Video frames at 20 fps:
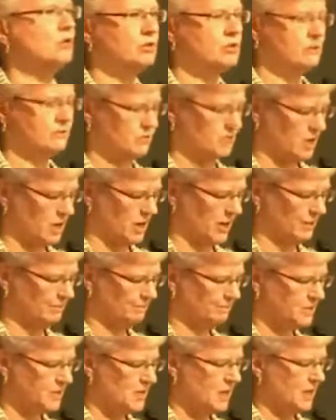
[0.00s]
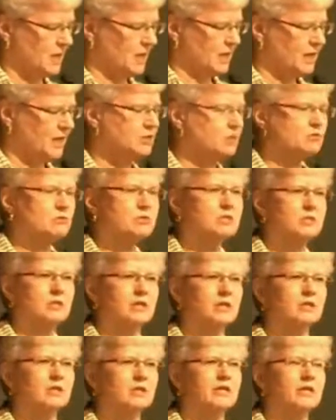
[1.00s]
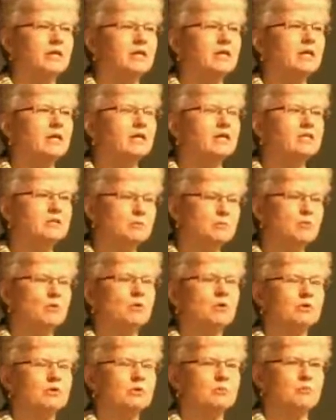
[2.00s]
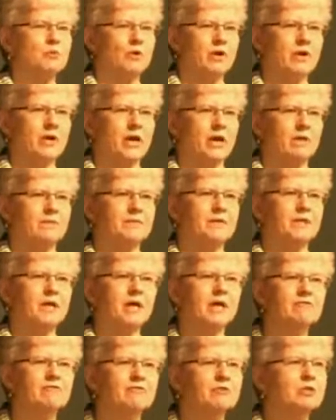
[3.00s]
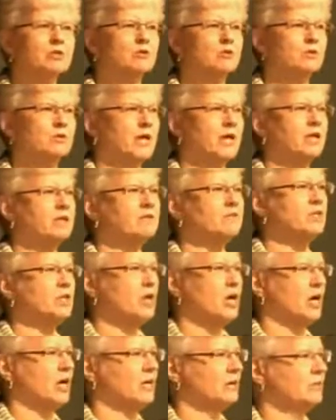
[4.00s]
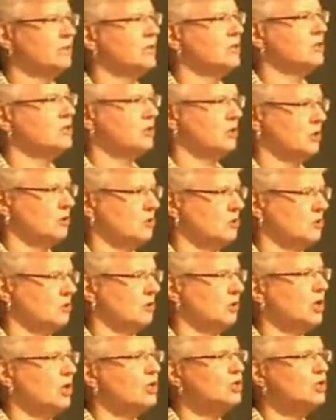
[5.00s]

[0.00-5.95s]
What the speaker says: of time. Interestingly, it's important to point out that every creative economy is local.